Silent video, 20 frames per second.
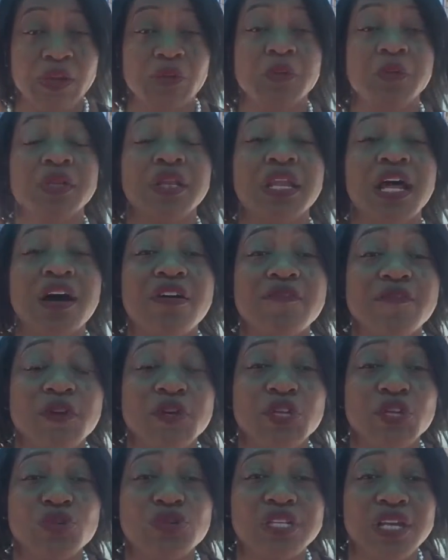We would love for
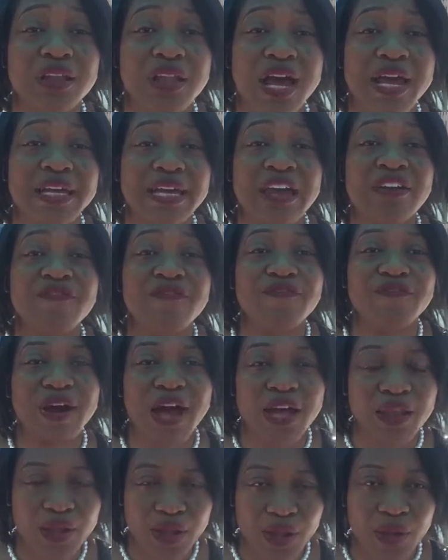you to like and
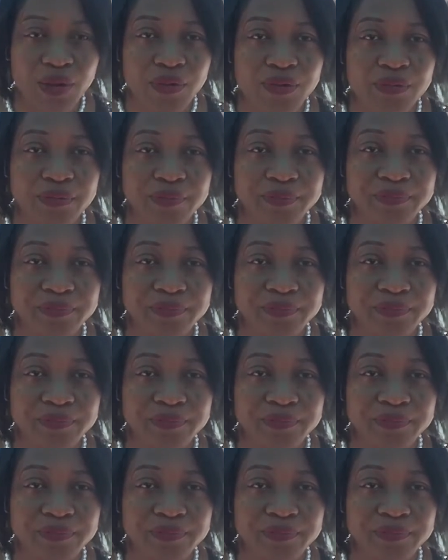follow